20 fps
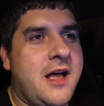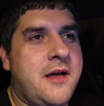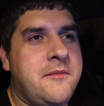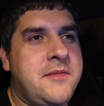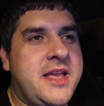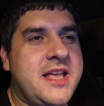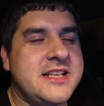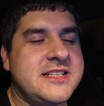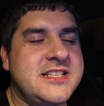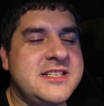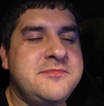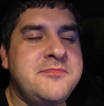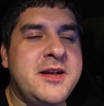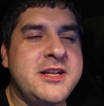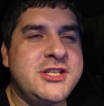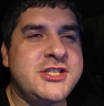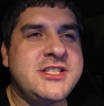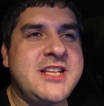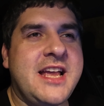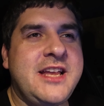Because as
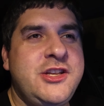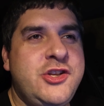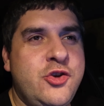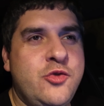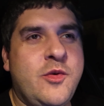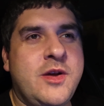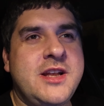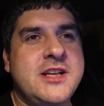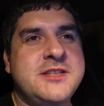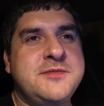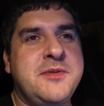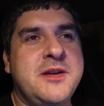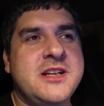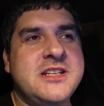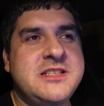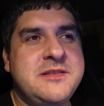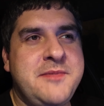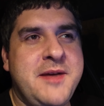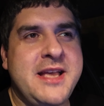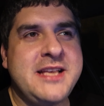much as I do want to
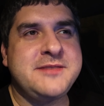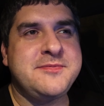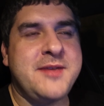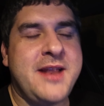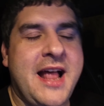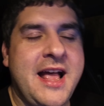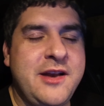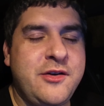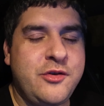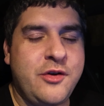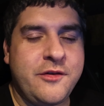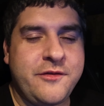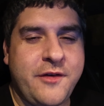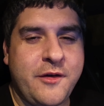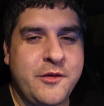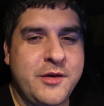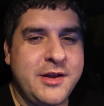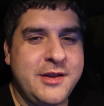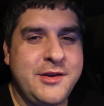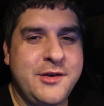experience the basement, I don't know if
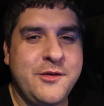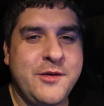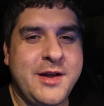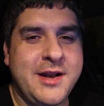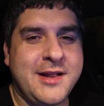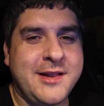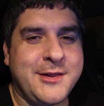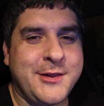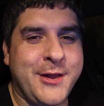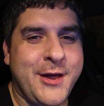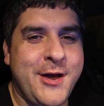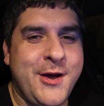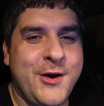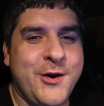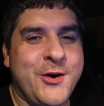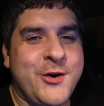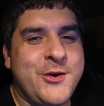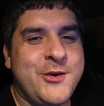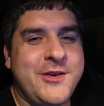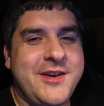I want to do it
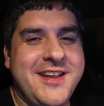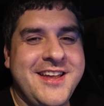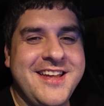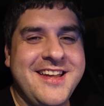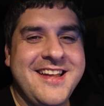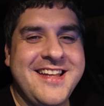alone.